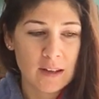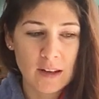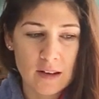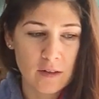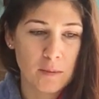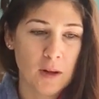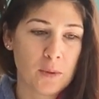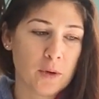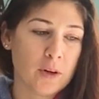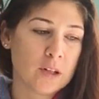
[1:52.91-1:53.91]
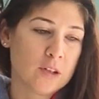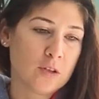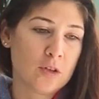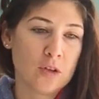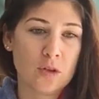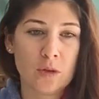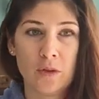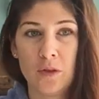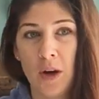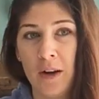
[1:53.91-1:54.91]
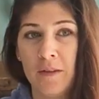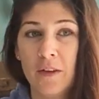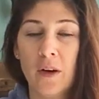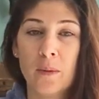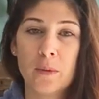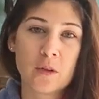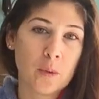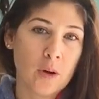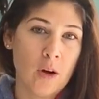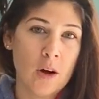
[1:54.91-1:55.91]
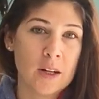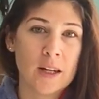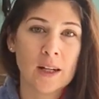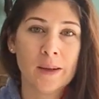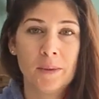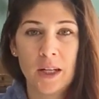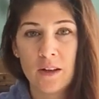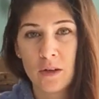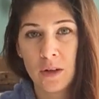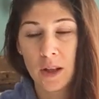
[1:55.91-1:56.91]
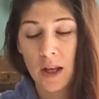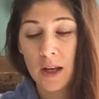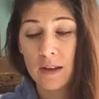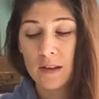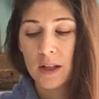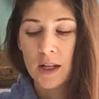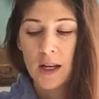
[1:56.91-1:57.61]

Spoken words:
sets of blood work to sort of try and figure out what's going on and eliminate certain things.